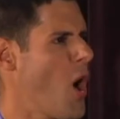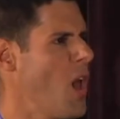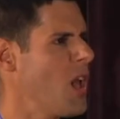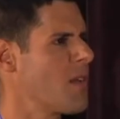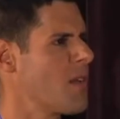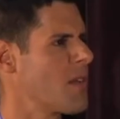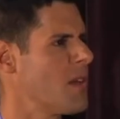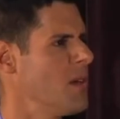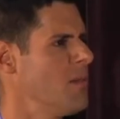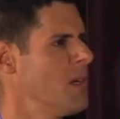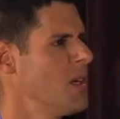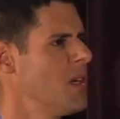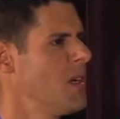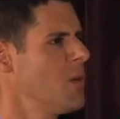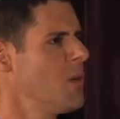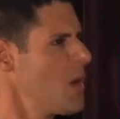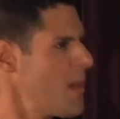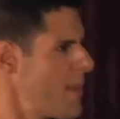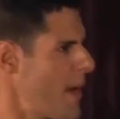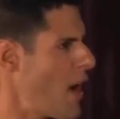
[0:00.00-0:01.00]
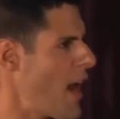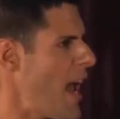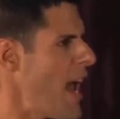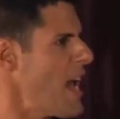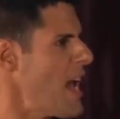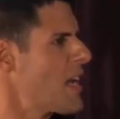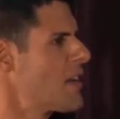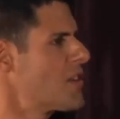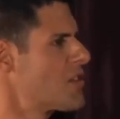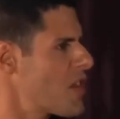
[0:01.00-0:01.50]
all of them. What about
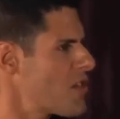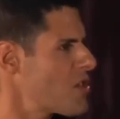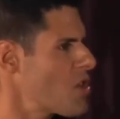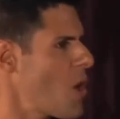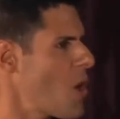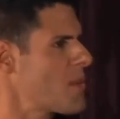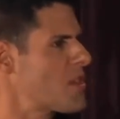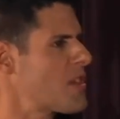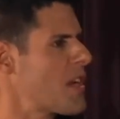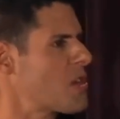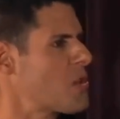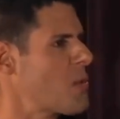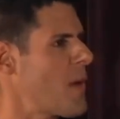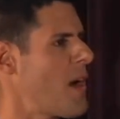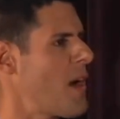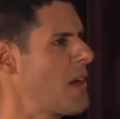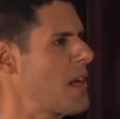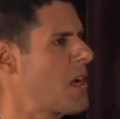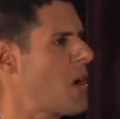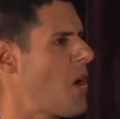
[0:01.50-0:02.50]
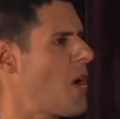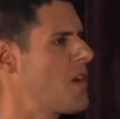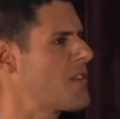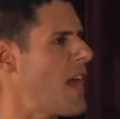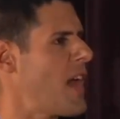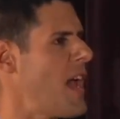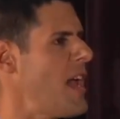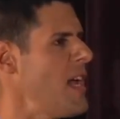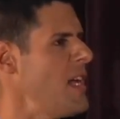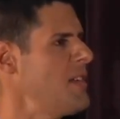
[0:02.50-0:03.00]
AIDS? Doesn't homosexuality cause
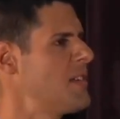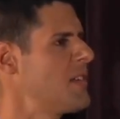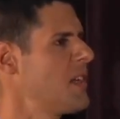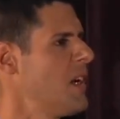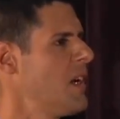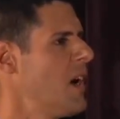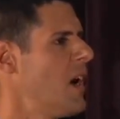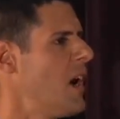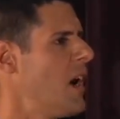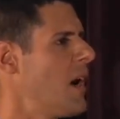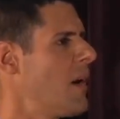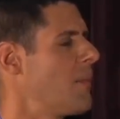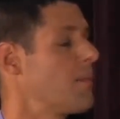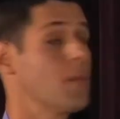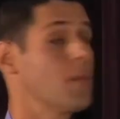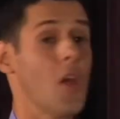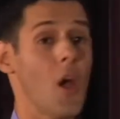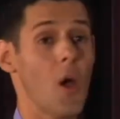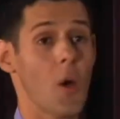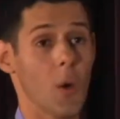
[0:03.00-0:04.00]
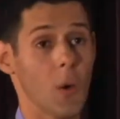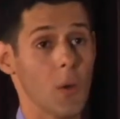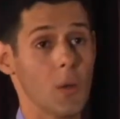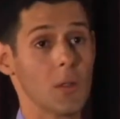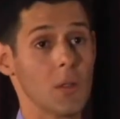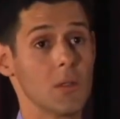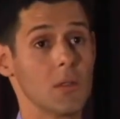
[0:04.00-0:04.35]
AIDS? No.